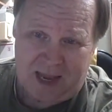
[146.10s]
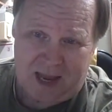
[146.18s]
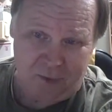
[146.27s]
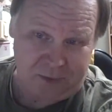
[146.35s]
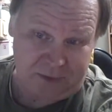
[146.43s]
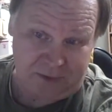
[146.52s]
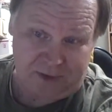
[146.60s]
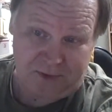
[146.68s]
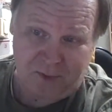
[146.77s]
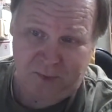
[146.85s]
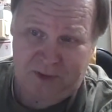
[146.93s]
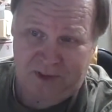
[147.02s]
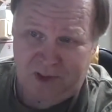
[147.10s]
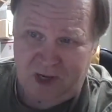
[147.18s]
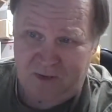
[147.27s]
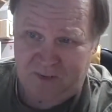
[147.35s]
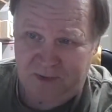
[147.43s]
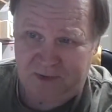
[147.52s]
How was this to be
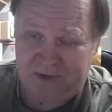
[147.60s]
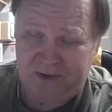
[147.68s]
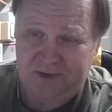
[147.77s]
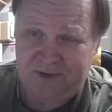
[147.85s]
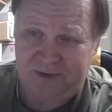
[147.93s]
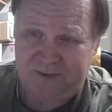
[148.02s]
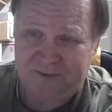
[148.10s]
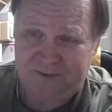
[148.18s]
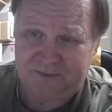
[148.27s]
accomplished?